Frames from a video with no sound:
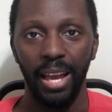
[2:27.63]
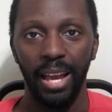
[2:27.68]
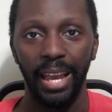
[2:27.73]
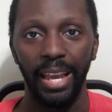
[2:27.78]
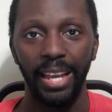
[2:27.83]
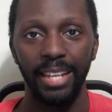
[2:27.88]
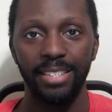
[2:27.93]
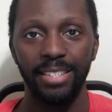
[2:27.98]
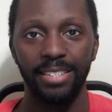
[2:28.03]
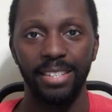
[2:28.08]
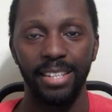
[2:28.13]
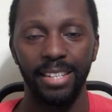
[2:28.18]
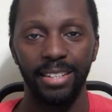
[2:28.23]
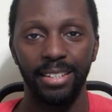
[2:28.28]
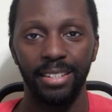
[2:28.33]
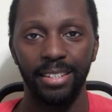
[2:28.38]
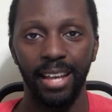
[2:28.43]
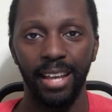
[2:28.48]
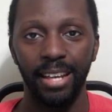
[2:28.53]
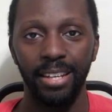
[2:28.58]

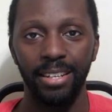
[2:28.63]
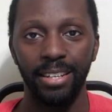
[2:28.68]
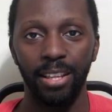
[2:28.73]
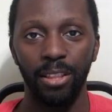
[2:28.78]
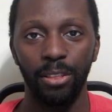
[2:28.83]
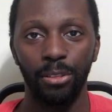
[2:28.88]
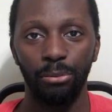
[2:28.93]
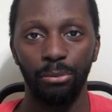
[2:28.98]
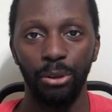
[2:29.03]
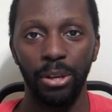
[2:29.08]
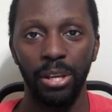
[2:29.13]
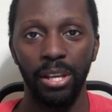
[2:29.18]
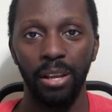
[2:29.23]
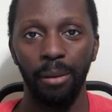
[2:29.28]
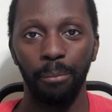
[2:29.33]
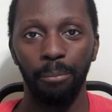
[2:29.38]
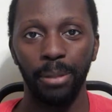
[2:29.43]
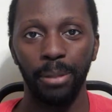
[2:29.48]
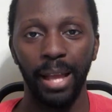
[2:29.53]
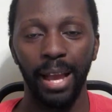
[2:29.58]
1893
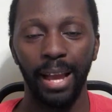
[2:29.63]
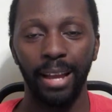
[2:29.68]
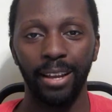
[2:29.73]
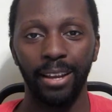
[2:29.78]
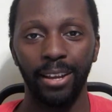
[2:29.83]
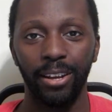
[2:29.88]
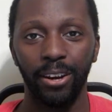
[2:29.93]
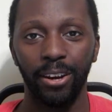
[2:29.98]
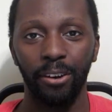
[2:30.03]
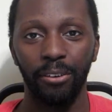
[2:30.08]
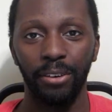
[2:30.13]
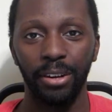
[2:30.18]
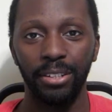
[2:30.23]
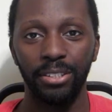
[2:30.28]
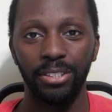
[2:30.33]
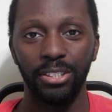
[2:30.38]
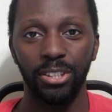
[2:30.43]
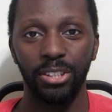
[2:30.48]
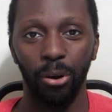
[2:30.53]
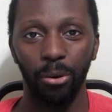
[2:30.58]
Black Currant
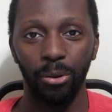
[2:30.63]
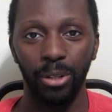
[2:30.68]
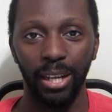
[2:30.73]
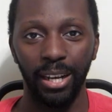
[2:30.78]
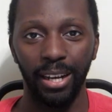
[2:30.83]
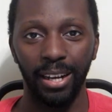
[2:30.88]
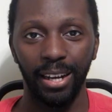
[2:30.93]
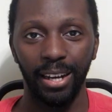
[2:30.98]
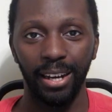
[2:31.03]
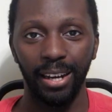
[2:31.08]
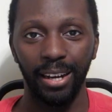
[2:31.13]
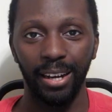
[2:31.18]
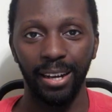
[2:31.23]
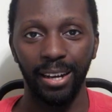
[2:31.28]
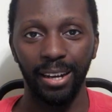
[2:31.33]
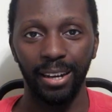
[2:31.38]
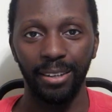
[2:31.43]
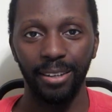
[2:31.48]
Cola.